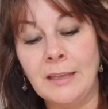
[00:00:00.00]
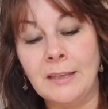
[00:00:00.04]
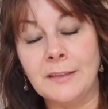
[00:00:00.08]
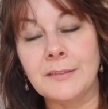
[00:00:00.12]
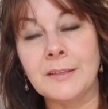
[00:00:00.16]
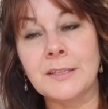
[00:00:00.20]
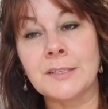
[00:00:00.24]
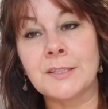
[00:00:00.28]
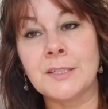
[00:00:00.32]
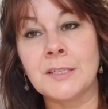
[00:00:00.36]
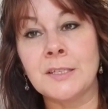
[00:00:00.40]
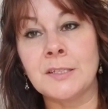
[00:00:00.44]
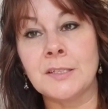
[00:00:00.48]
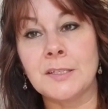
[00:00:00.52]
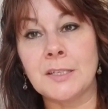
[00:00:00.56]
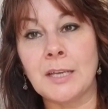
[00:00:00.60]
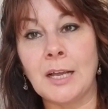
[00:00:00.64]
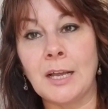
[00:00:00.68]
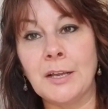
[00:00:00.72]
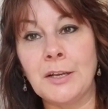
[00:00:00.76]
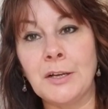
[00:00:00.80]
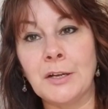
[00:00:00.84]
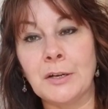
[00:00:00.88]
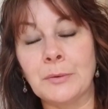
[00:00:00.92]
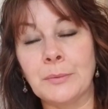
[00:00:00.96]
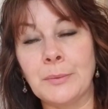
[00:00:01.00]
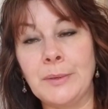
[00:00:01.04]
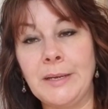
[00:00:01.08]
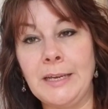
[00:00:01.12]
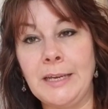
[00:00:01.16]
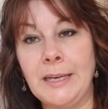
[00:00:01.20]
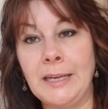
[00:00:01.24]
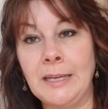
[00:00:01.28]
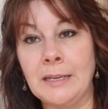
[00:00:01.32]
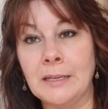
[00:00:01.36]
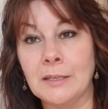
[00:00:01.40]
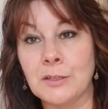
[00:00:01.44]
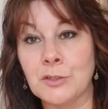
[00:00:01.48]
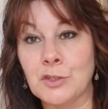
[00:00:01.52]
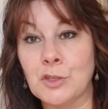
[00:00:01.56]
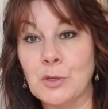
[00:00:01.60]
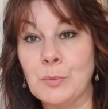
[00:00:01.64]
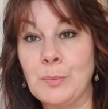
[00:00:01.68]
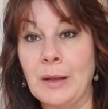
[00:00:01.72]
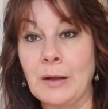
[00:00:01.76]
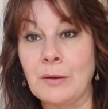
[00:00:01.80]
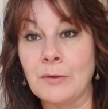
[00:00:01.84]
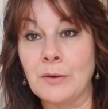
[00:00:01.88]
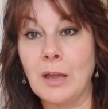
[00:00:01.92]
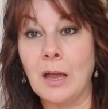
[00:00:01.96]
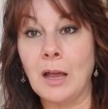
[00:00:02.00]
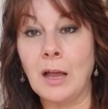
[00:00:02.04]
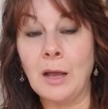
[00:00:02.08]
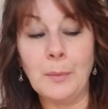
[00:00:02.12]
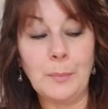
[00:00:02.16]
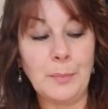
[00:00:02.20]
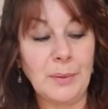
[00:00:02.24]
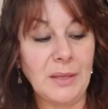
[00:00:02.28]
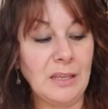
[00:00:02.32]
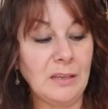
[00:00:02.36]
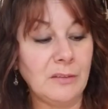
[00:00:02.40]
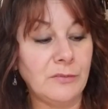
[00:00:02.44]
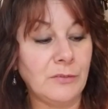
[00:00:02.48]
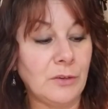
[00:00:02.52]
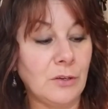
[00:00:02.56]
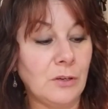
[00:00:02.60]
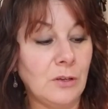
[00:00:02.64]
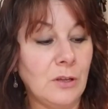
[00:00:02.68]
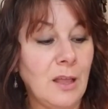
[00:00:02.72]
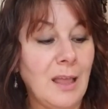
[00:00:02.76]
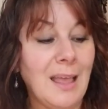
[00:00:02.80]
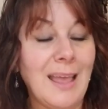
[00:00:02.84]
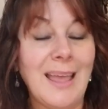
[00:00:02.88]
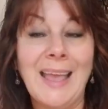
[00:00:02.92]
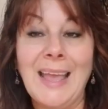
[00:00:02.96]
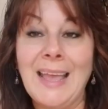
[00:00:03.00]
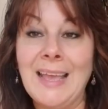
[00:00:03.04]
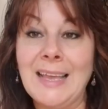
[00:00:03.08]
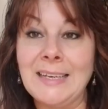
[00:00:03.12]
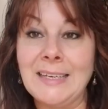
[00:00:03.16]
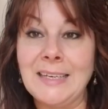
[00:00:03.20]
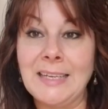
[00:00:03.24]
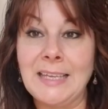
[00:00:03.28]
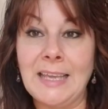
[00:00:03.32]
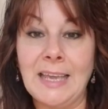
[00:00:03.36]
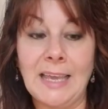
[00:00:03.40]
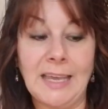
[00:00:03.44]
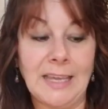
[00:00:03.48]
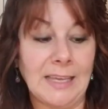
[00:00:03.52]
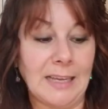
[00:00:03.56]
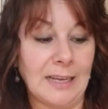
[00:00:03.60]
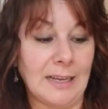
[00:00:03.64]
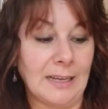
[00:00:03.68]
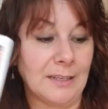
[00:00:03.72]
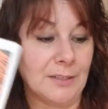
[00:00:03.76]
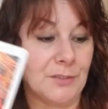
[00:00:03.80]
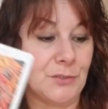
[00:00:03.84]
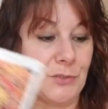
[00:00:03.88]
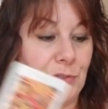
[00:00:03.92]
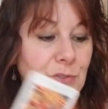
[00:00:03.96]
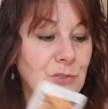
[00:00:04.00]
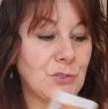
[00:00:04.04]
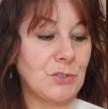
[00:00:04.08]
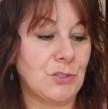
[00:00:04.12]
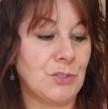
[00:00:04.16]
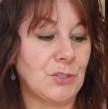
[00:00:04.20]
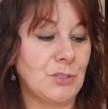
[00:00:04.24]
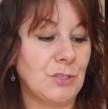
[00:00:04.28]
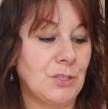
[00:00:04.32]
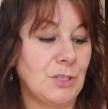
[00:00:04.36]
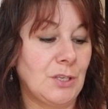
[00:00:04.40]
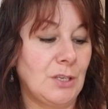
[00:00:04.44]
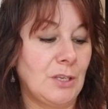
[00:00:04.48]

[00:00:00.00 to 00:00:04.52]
This entire reading is about upheaval and chaos